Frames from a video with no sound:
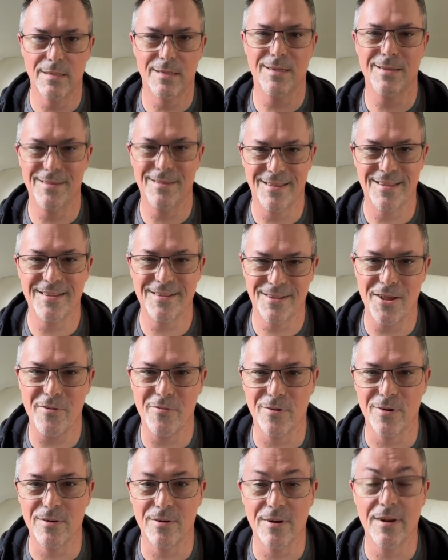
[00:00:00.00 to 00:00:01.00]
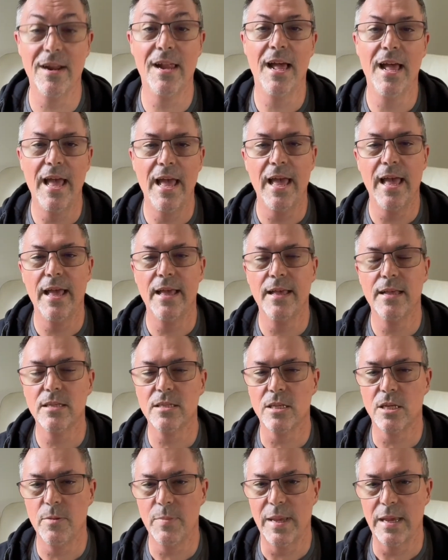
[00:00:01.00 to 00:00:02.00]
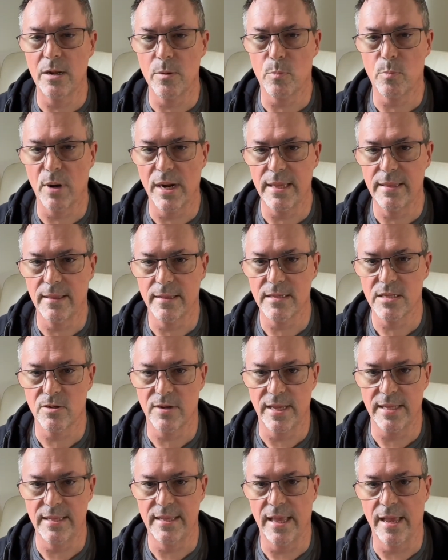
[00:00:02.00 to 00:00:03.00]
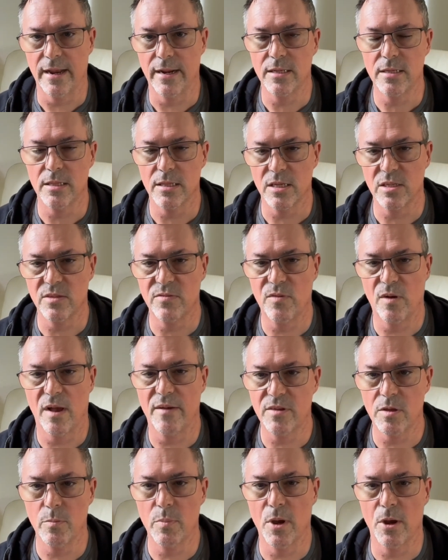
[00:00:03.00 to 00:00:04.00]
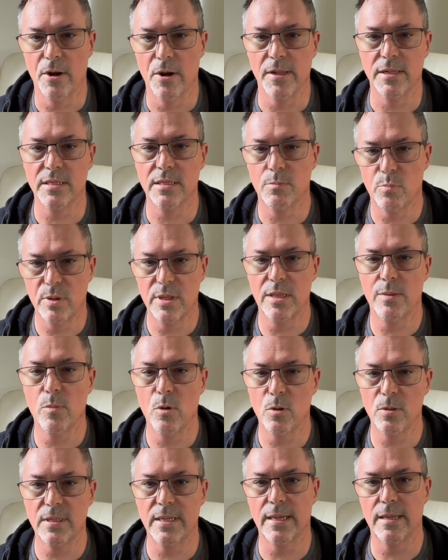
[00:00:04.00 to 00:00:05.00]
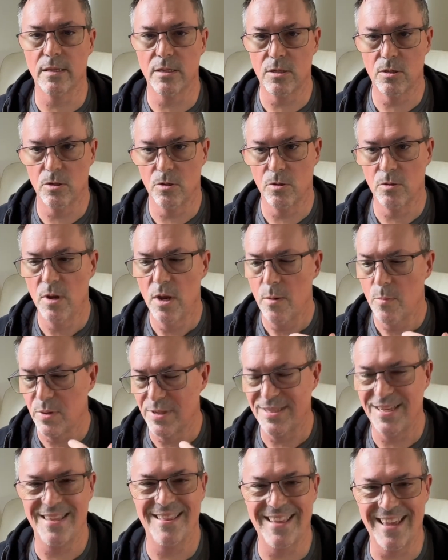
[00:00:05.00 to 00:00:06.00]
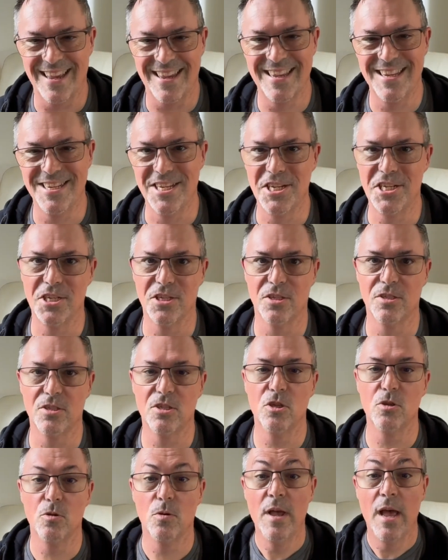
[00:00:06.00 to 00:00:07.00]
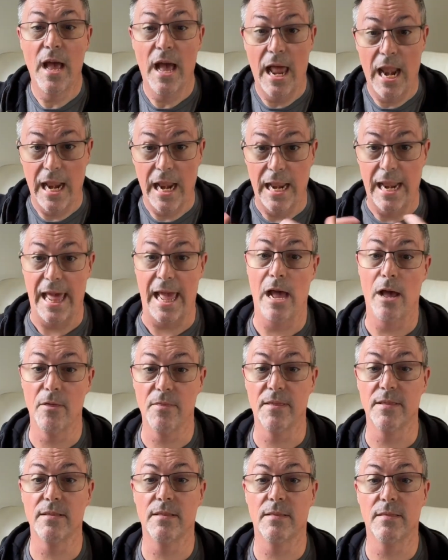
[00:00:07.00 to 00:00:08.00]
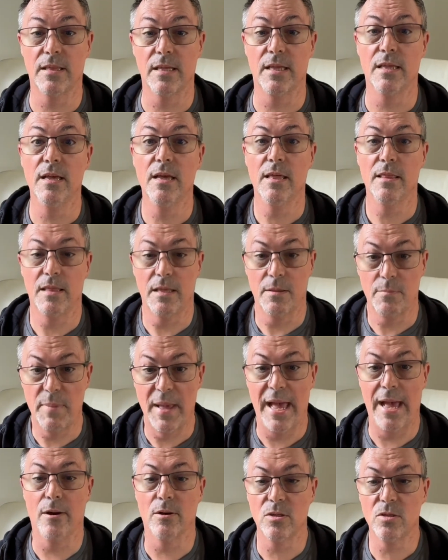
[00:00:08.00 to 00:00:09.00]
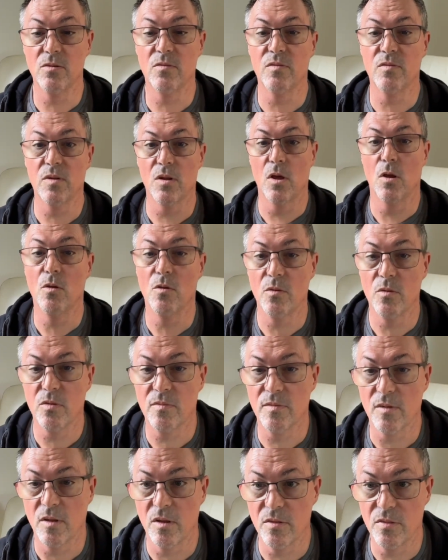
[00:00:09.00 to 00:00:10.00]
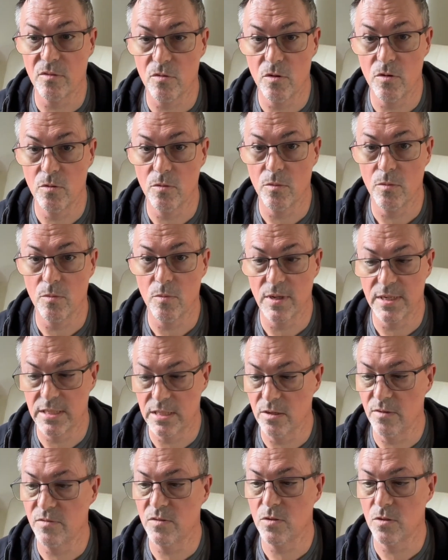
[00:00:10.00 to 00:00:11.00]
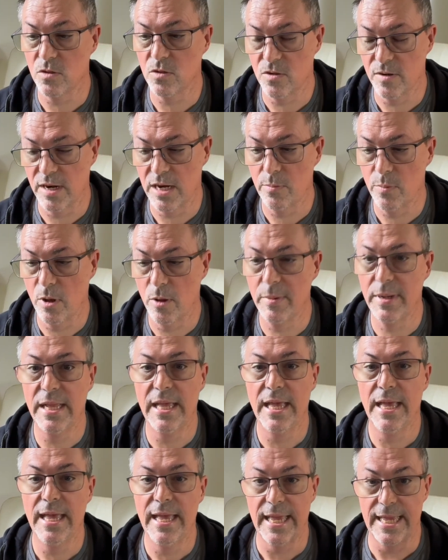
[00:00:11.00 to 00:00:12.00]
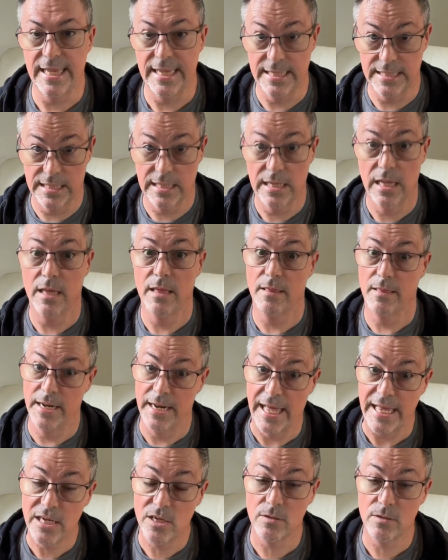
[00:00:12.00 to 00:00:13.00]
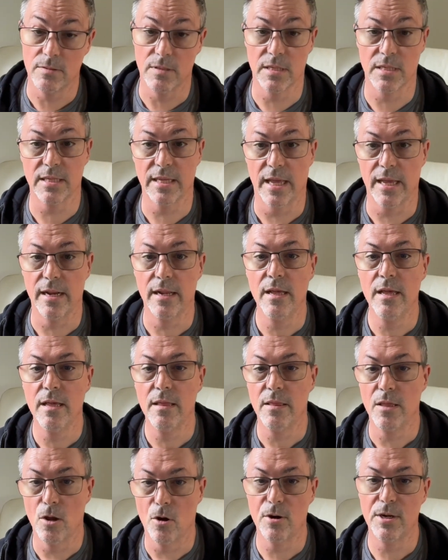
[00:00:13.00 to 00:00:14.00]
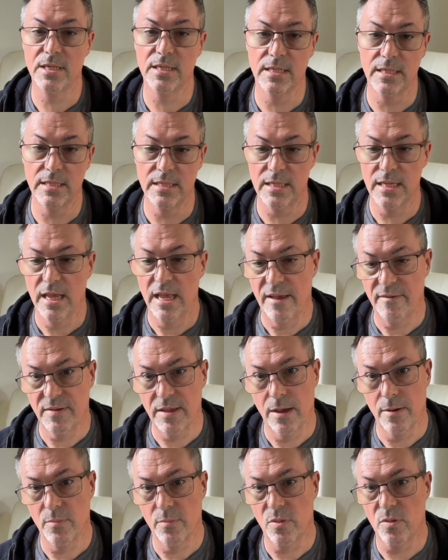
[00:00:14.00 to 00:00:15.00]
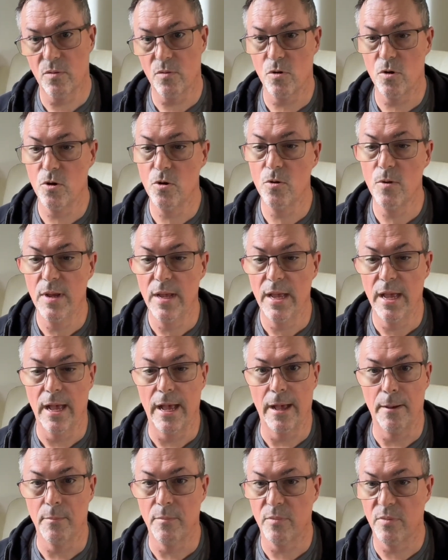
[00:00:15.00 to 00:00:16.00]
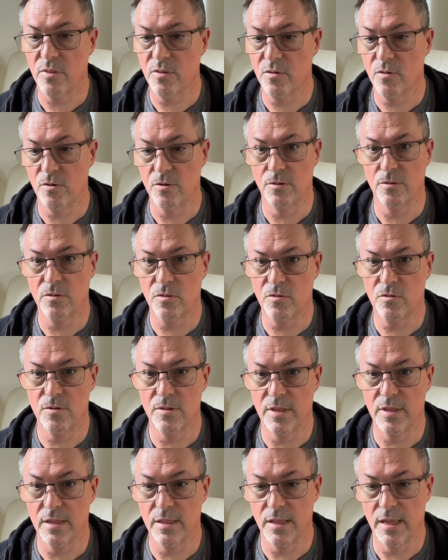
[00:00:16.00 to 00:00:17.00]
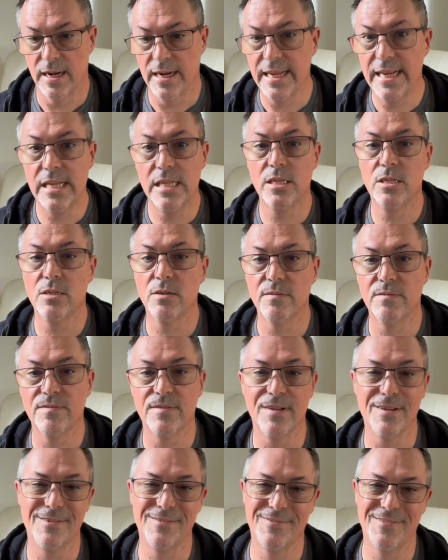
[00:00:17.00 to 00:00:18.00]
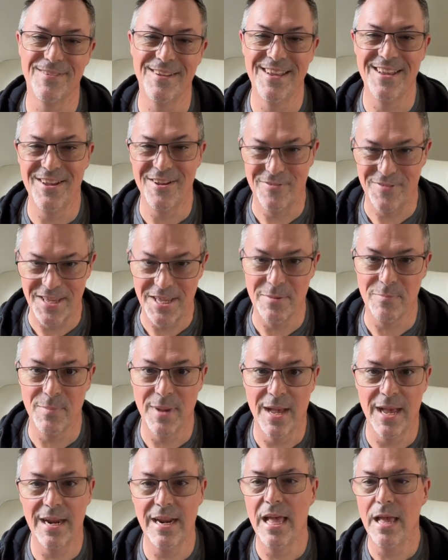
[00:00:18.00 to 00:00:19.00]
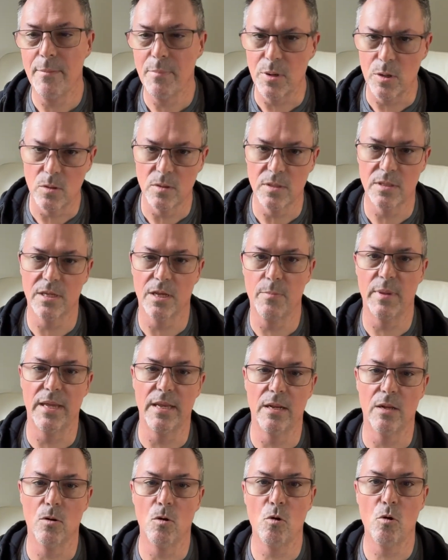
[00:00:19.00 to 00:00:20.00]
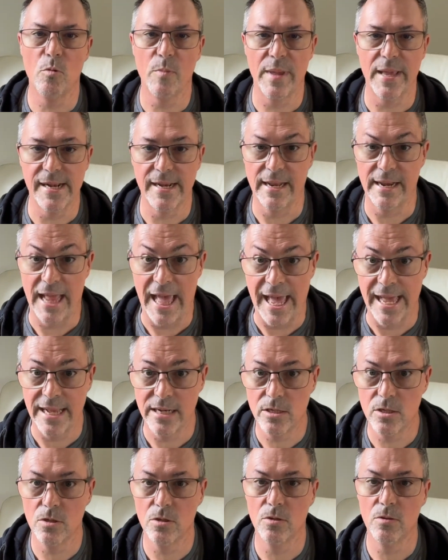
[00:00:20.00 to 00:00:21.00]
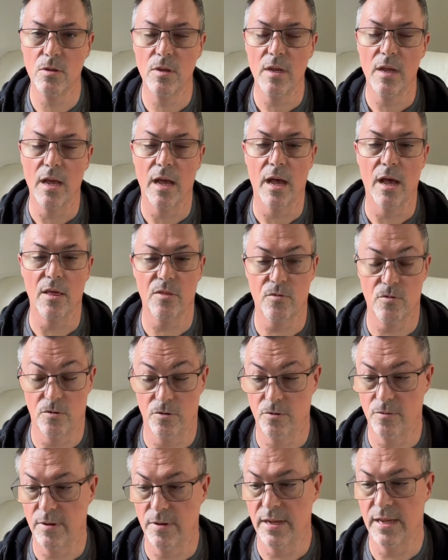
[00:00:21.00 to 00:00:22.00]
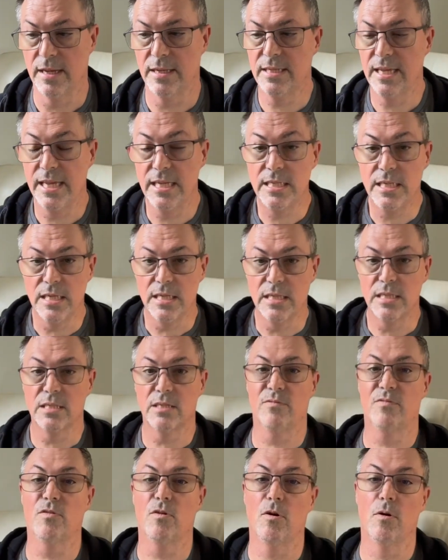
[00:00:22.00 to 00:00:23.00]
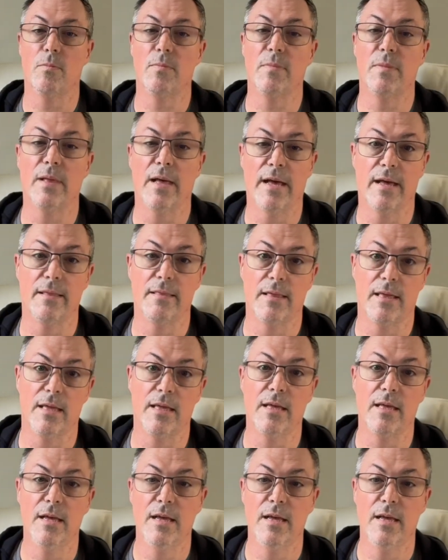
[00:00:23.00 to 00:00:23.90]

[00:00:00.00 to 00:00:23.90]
Yeah, go for it, right? So to be able to break those straight down into those 5 components and bring them all together to present that condition to allow the power to flow through oneself to the training opponent is the nature of the state. The origins have come through the lineage of Ip Man, but also been augmented and added to through teachings from the